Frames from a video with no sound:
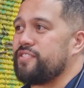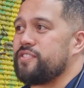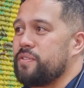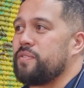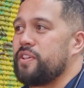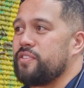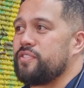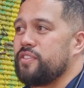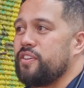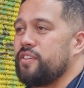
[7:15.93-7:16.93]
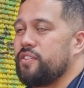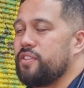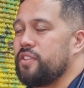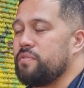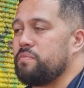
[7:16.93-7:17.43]
That's the
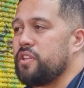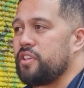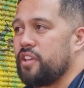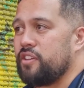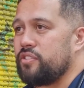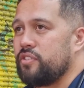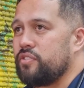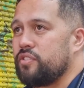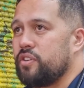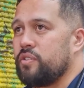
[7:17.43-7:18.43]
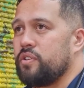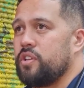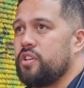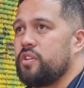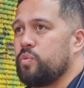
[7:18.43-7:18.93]
medication. So
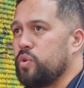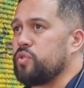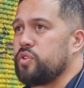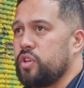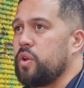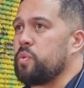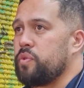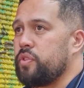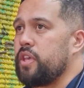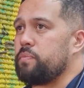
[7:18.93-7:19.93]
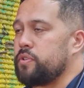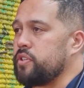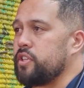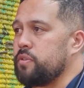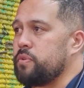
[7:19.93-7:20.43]
we also know with that
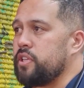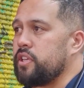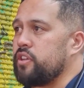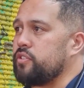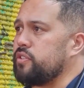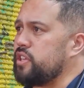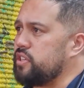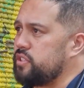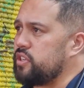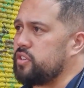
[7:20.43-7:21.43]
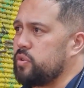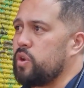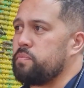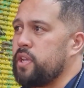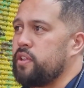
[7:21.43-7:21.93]
particular medication that it's actually
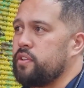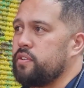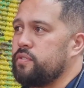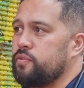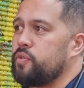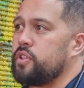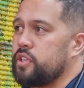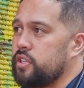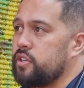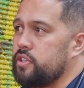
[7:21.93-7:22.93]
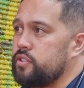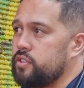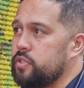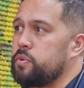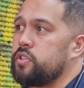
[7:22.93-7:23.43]
quite bad for the kidneys,
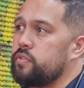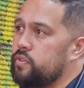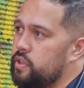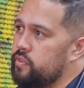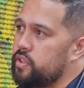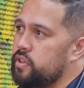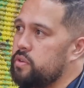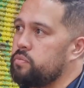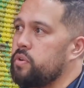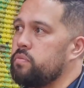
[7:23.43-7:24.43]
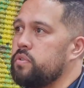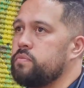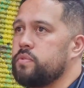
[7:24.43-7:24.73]
especially if you have kidney problems.